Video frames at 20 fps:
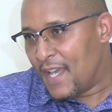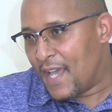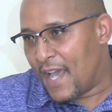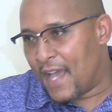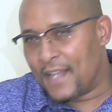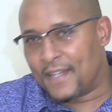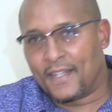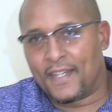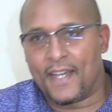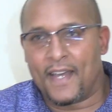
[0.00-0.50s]

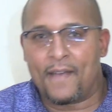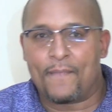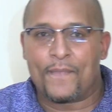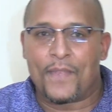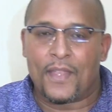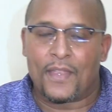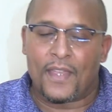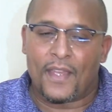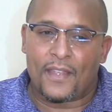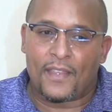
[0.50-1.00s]
And
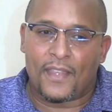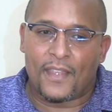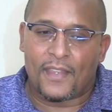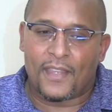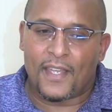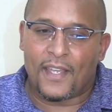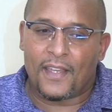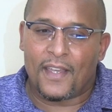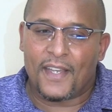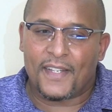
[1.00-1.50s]

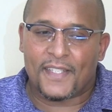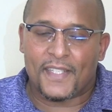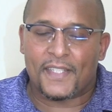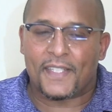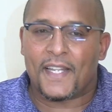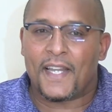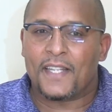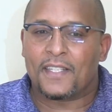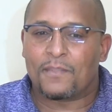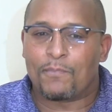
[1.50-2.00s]
the
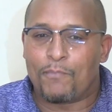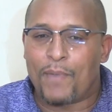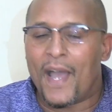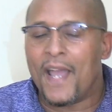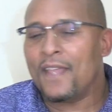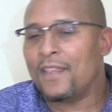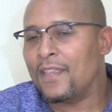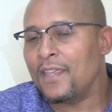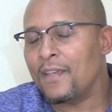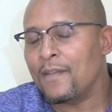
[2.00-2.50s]
exercise
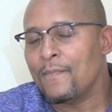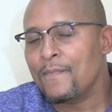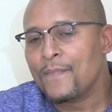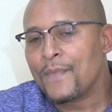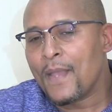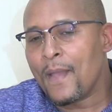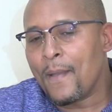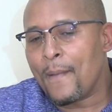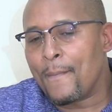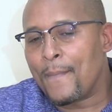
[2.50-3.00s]
by the
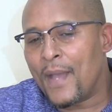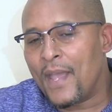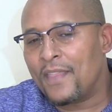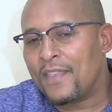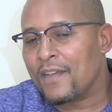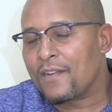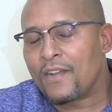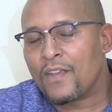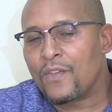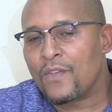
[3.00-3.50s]

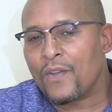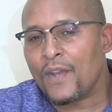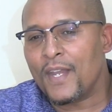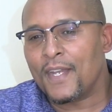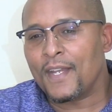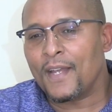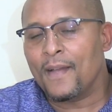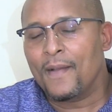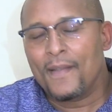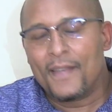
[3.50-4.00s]

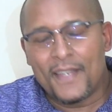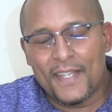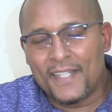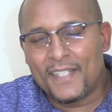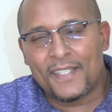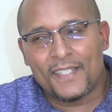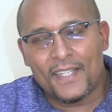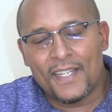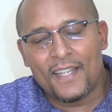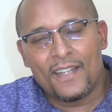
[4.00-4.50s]
regulator
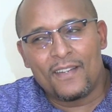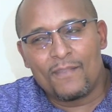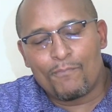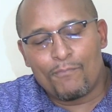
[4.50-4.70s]
is